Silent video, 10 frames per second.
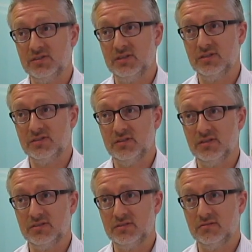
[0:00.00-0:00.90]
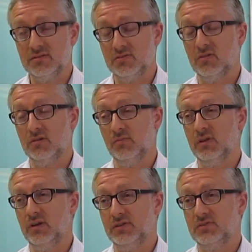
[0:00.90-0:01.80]
is
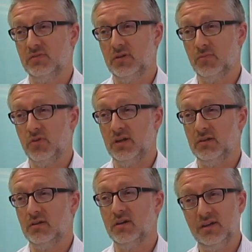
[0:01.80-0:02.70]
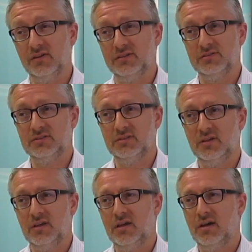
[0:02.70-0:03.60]
non-compliance with our brand guidelines.